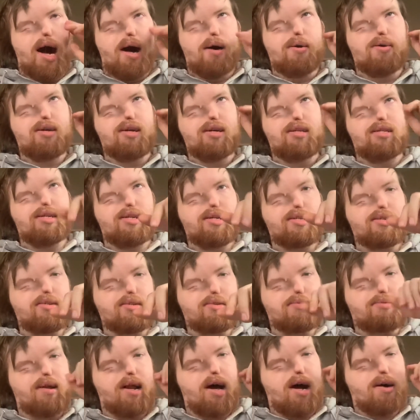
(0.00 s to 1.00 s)
this is
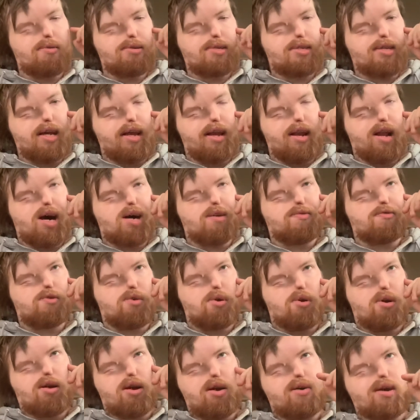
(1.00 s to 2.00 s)
when I was getting off
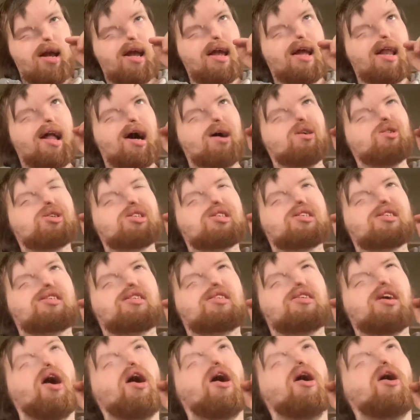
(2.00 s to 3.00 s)
work, okay? And I was
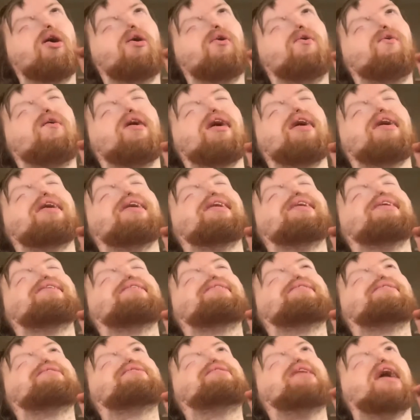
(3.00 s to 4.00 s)
so
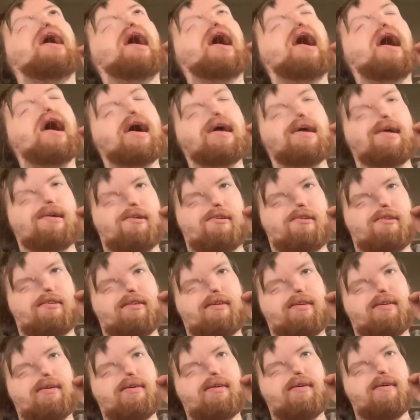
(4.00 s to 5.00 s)
tired
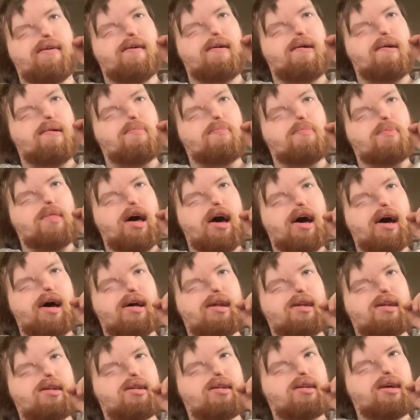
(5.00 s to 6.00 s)

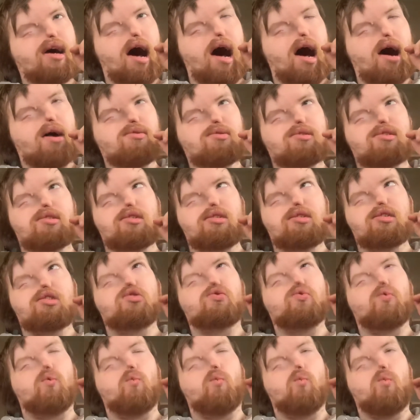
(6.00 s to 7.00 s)
that I was
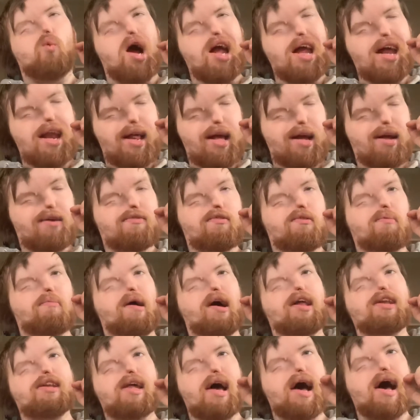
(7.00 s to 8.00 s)
just waiting for
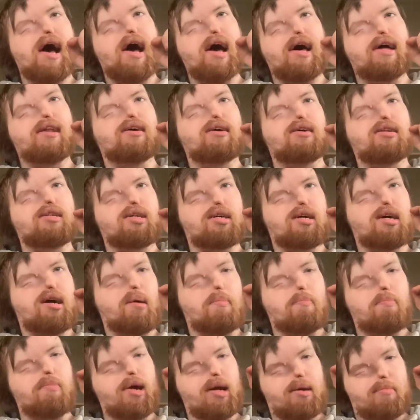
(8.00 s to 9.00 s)
my dad to
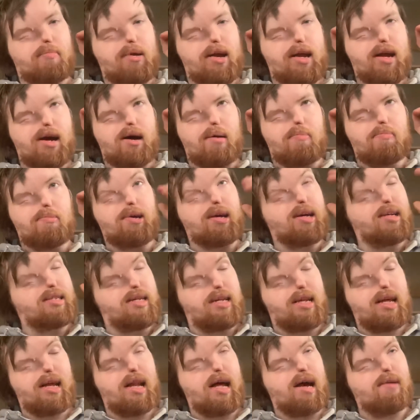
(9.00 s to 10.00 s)
come pick me up because I
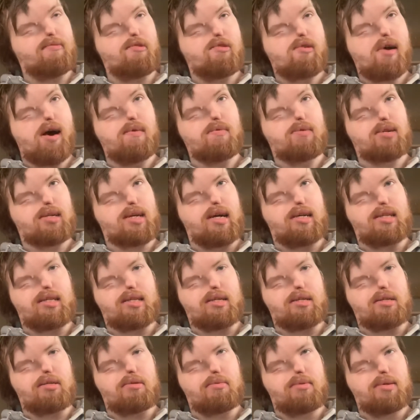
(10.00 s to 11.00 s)
didn't have a driver's
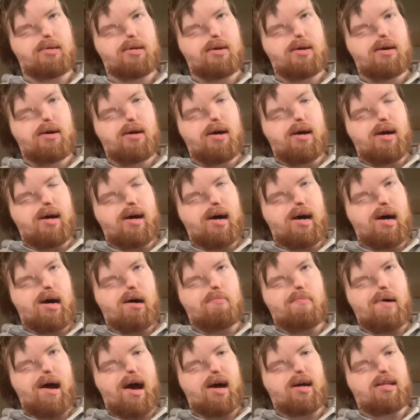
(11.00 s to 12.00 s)
license
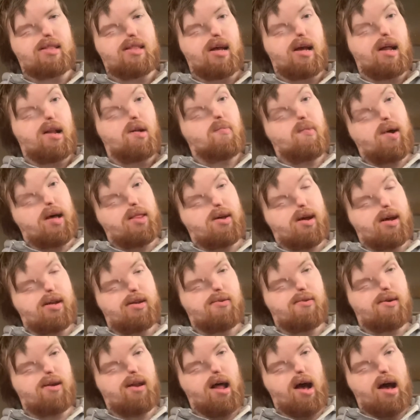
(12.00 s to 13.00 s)
back then. Whether I
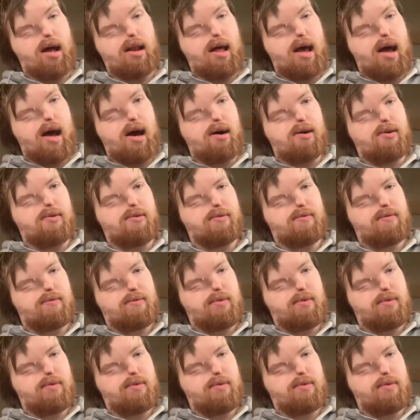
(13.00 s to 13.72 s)
do or not now